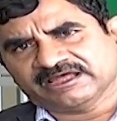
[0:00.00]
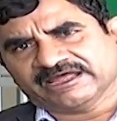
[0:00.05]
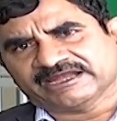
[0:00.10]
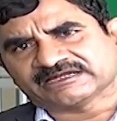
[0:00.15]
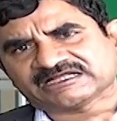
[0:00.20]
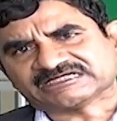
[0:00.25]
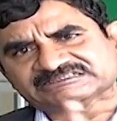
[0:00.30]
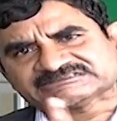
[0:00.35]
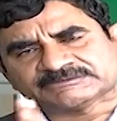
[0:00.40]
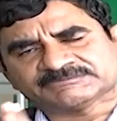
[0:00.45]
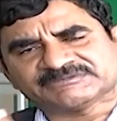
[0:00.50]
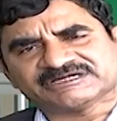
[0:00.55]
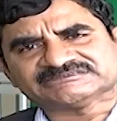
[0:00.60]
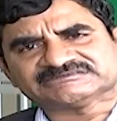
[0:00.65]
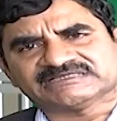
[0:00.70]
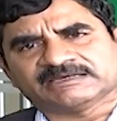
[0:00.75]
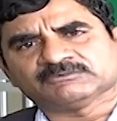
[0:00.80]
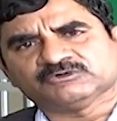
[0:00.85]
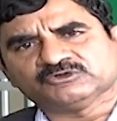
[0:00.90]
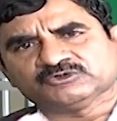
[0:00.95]
and customer
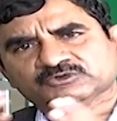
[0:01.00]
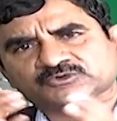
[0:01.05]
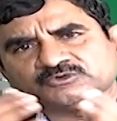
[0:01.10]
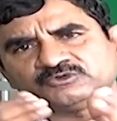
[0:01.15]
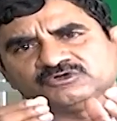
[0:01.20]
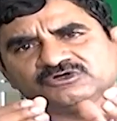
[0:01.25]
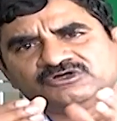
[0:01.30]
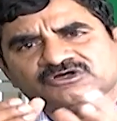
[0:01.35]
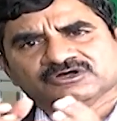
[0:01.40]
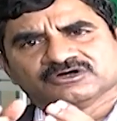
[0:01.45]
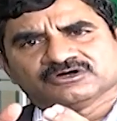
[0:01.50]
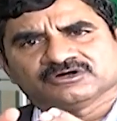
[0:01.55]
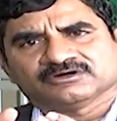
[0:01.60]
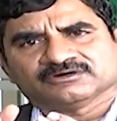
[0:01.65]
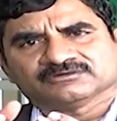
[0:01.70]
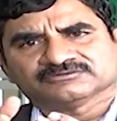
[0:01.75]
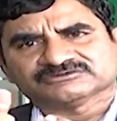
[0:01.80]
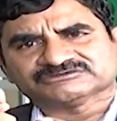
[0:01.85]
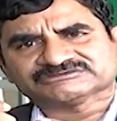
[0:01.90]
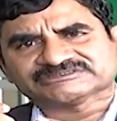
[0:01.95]
is able to uh,